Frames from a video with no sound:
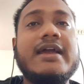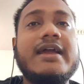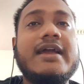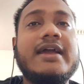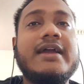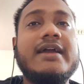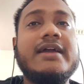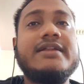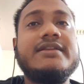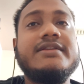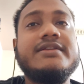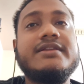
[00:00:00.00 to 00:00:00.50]

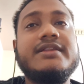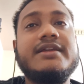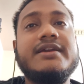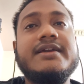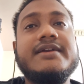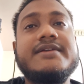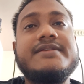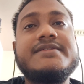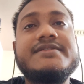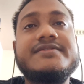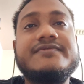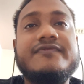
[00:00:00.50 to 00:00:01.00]
And
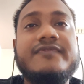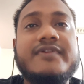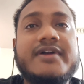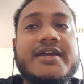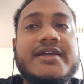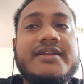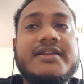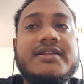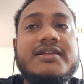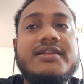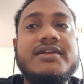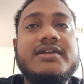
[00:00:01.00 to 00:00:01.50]
next,
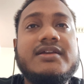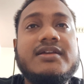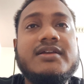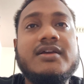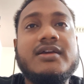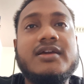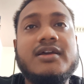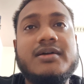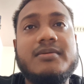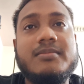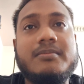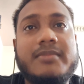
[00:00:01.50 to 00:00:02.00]
finally,
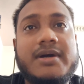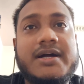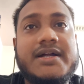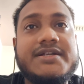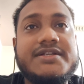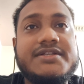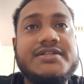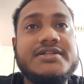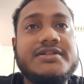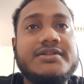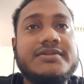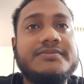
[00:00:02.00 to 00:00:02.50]

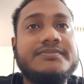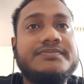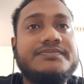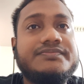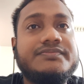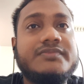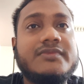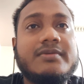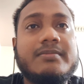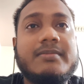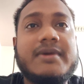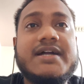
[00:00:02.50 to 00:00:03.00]
margin.
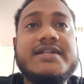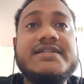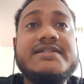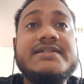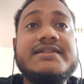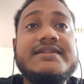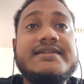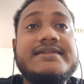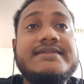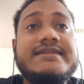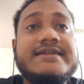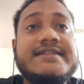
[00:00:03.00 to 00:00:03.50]

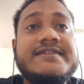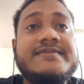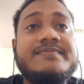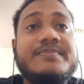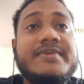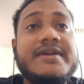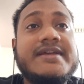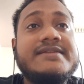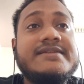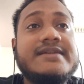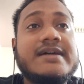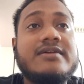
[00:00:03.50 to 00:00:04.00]
Margin is the
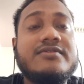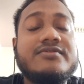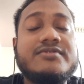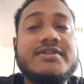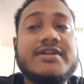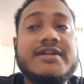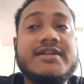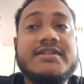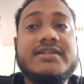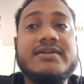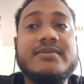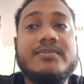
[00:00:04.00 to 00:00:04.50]
space
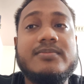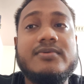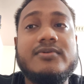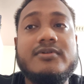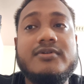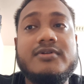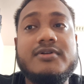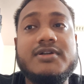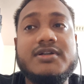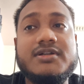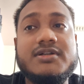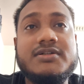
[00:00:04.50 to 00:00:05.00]
outside the
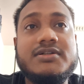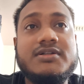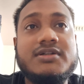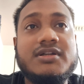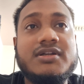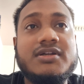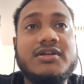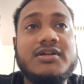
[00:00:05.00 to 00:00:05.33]
border.